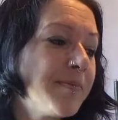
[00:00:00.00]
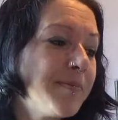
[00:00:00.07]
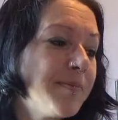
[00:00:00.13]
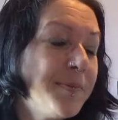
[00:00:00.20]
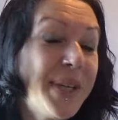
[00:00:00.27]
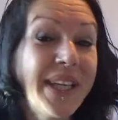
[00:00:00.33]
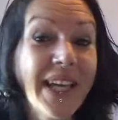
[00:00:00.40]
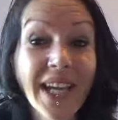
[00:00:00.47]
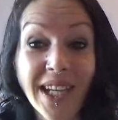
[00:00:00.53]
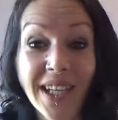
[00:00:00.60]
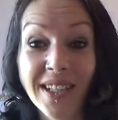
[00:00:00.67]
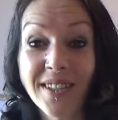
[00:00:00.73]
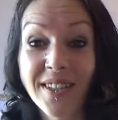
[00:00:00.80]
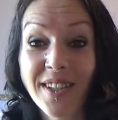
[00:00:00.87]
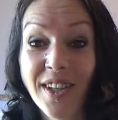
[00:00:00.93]
But yeah,
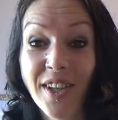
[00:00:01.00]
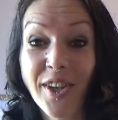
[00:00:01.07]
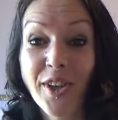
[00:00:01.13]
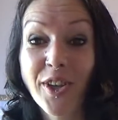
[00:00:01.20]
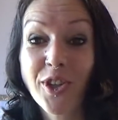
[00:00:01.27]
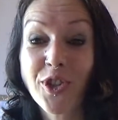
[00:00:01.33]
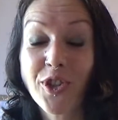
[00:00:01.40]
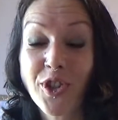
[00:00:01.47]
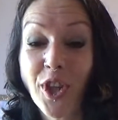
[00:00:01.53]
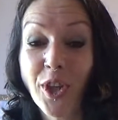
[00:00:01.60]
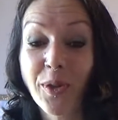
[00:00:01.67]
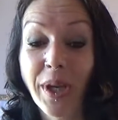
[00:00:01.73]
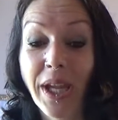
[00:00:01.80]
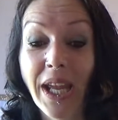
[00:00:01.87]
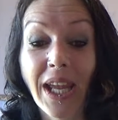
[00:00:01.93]
so
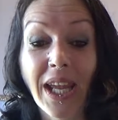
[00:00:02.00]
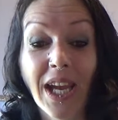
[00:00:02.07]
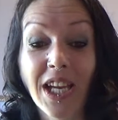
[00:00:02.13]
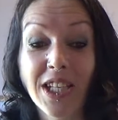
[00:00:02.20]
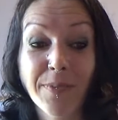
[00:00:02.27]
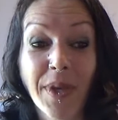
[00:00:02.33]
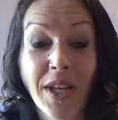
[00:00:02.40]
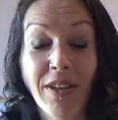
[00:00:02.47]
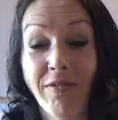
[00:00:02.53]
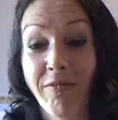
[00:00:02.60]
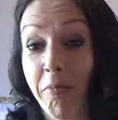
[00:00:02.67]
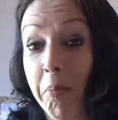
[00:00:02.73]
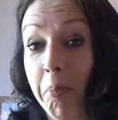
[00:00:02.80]
it has been